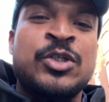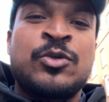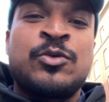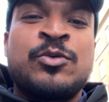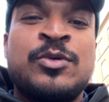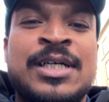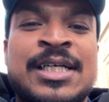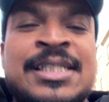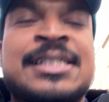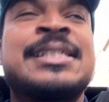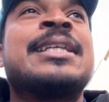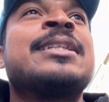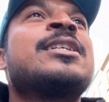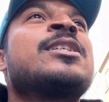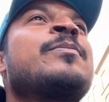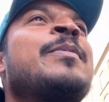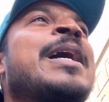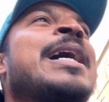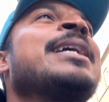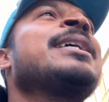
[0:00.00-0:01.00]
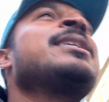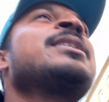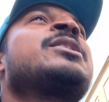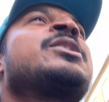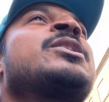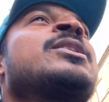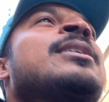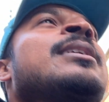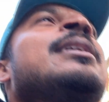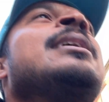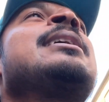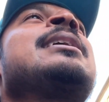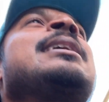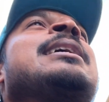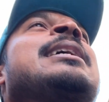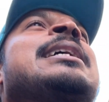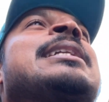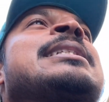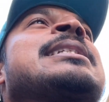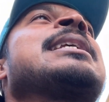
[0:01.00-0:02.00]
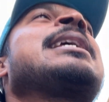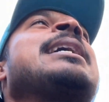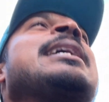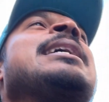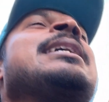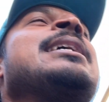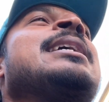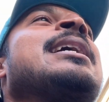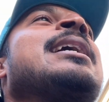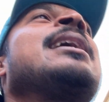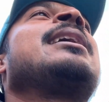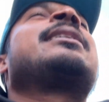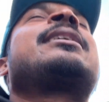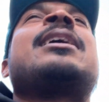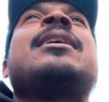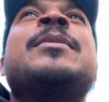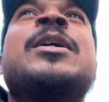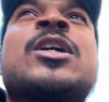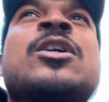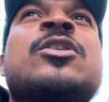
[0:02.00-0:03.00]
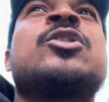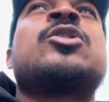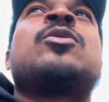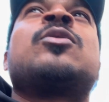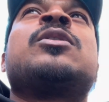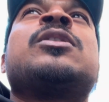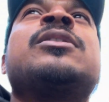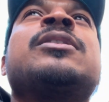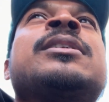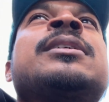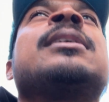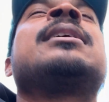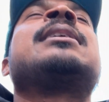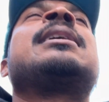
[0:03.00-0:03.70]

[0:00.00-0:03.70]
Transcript: to send this package. It's a gaming controller